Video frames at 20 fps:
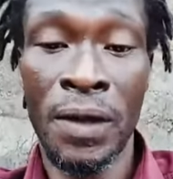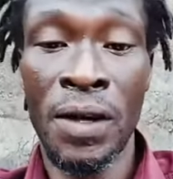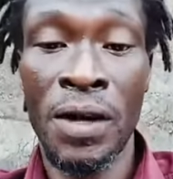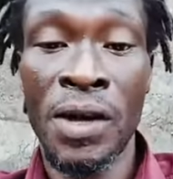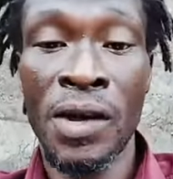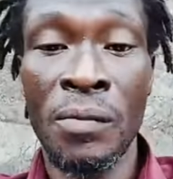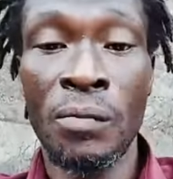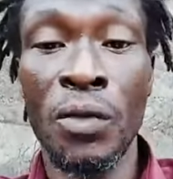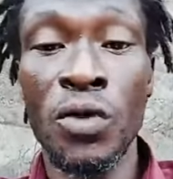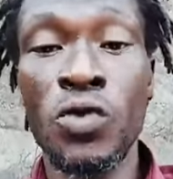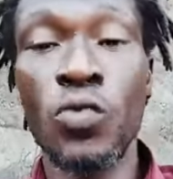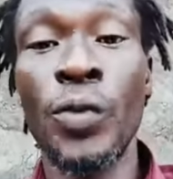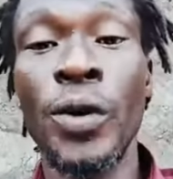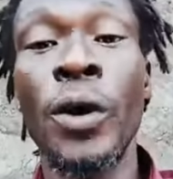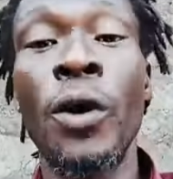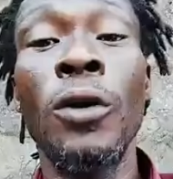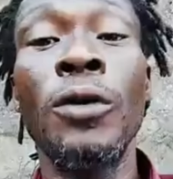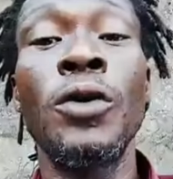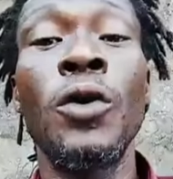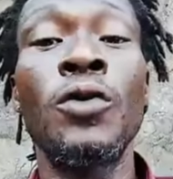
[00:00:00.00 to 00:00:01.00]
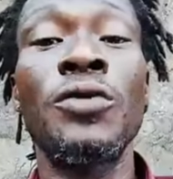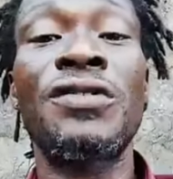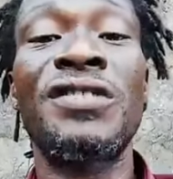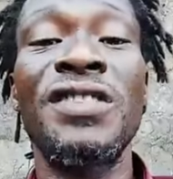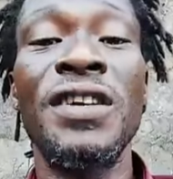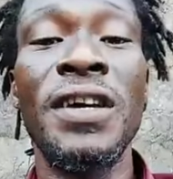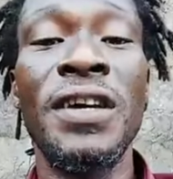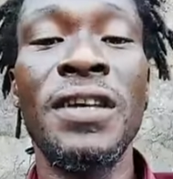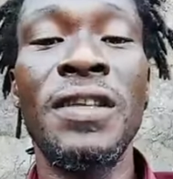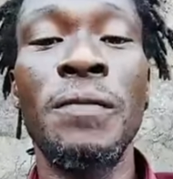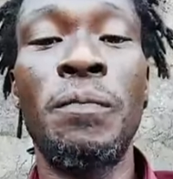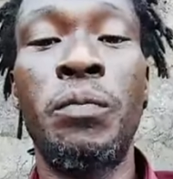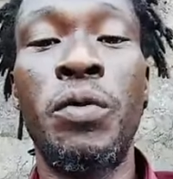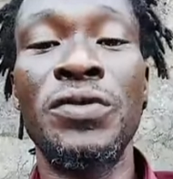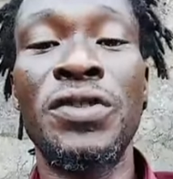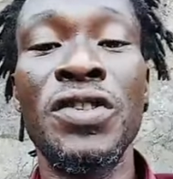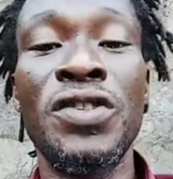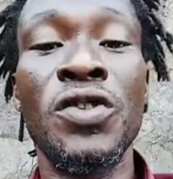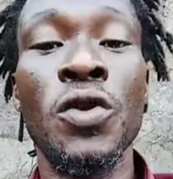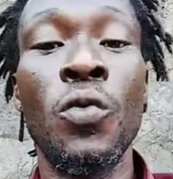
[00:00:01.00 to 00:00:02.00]
But we all know, say, the
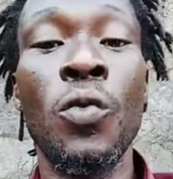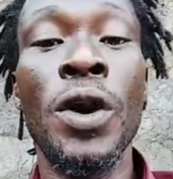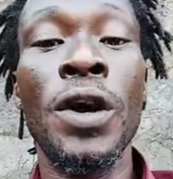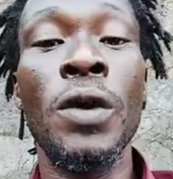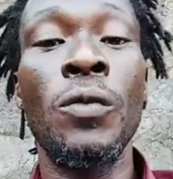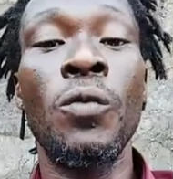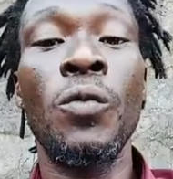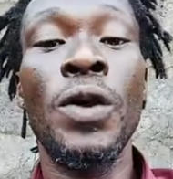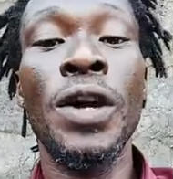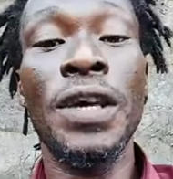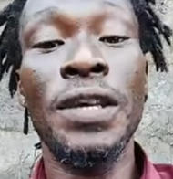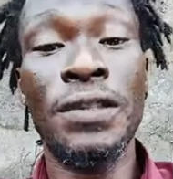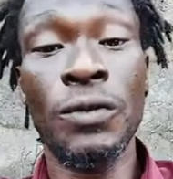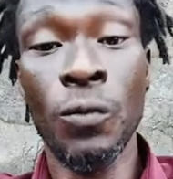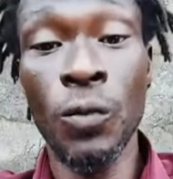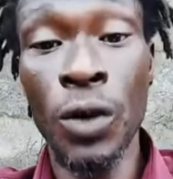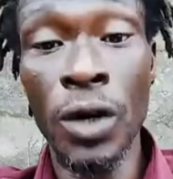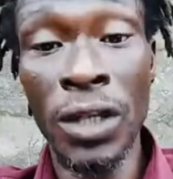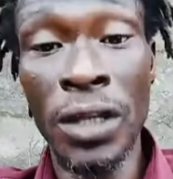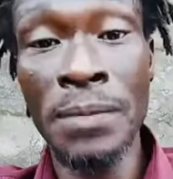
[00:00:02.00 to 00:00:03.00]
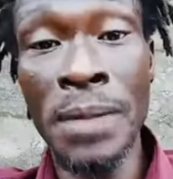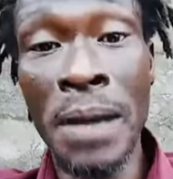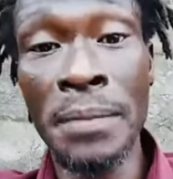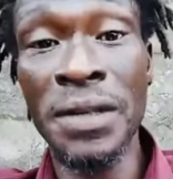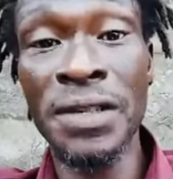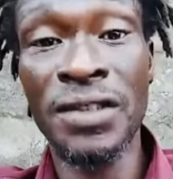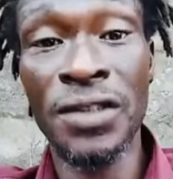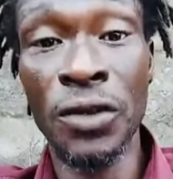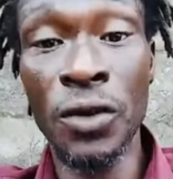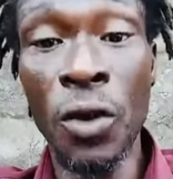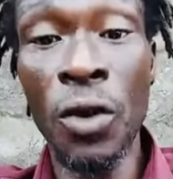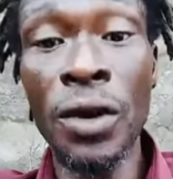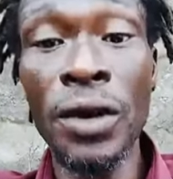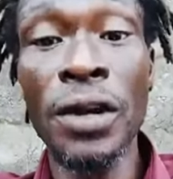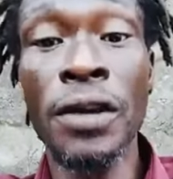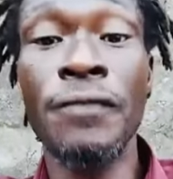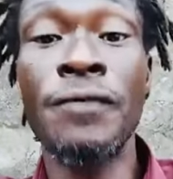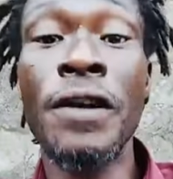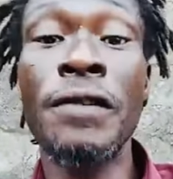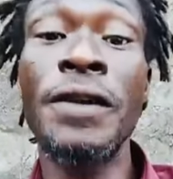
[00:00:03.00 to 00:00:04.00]
position where the mami sit down
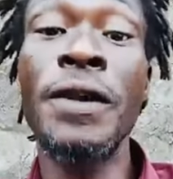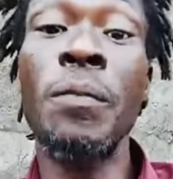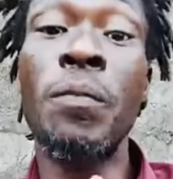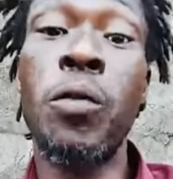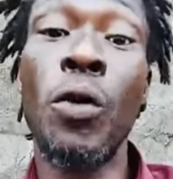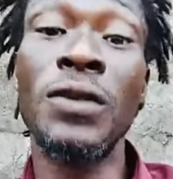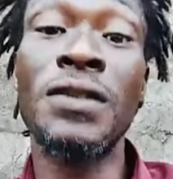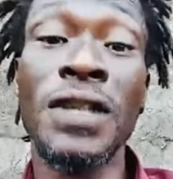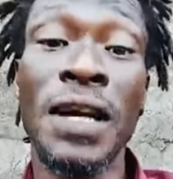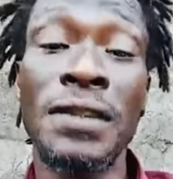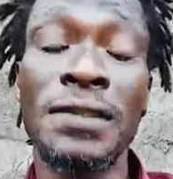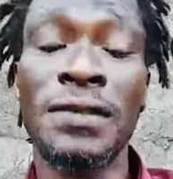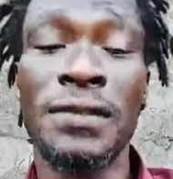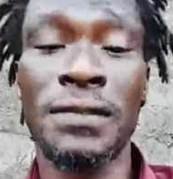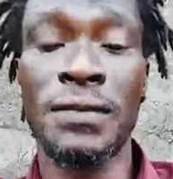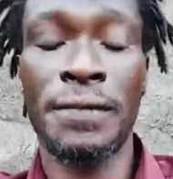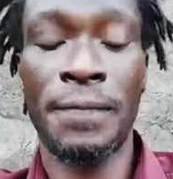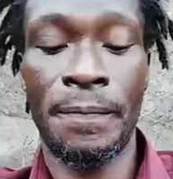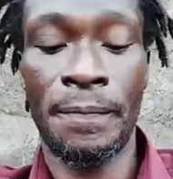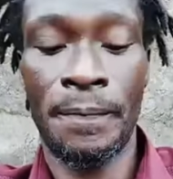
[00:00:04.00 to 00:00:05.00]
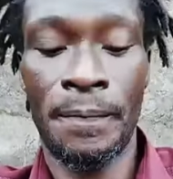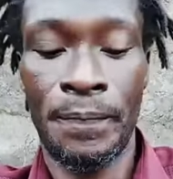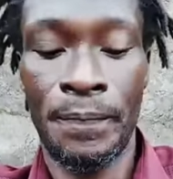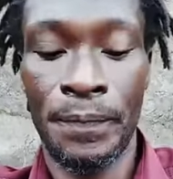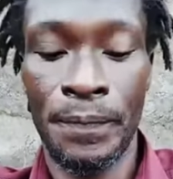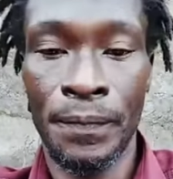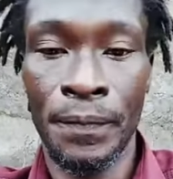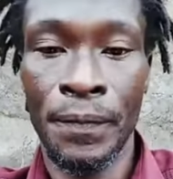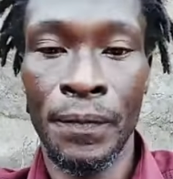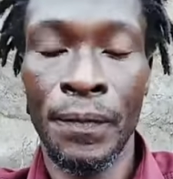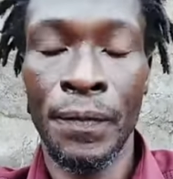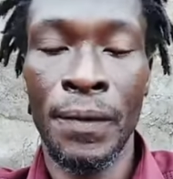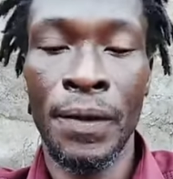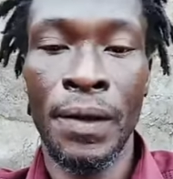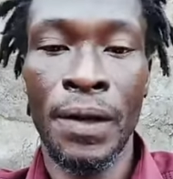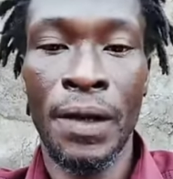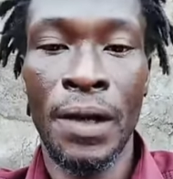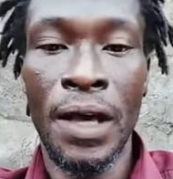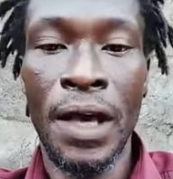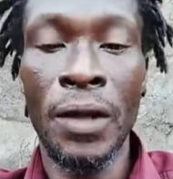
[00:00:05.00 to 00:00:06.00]
is very important.
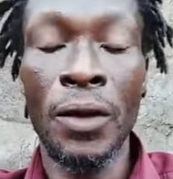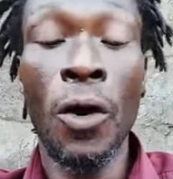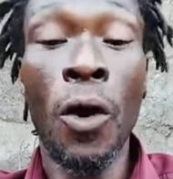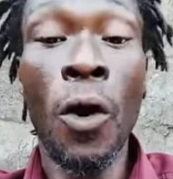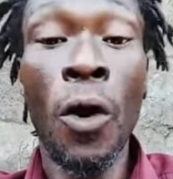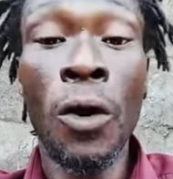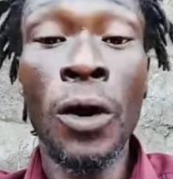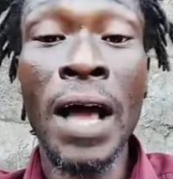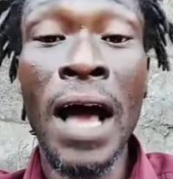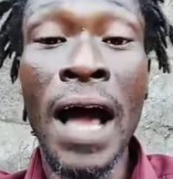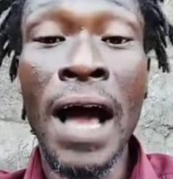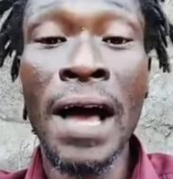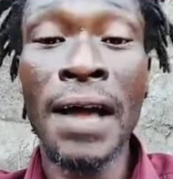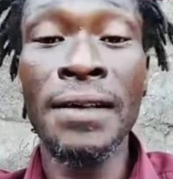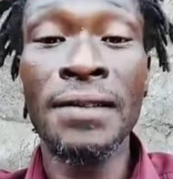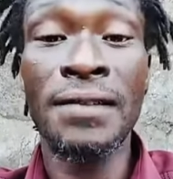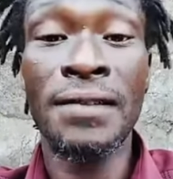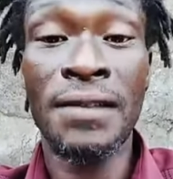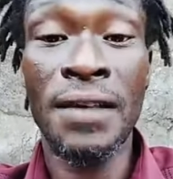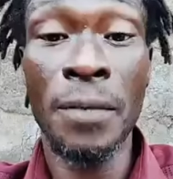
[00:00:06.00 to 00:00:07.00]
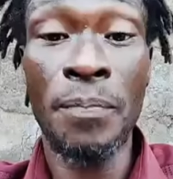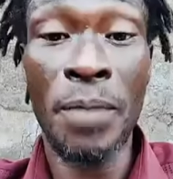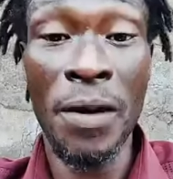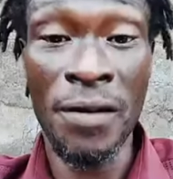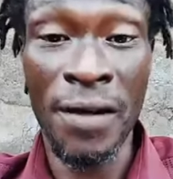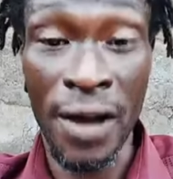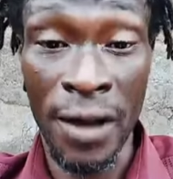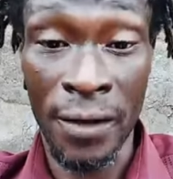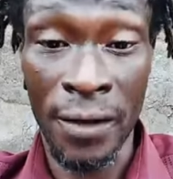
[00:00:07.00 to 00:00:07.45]
And all eyes they para.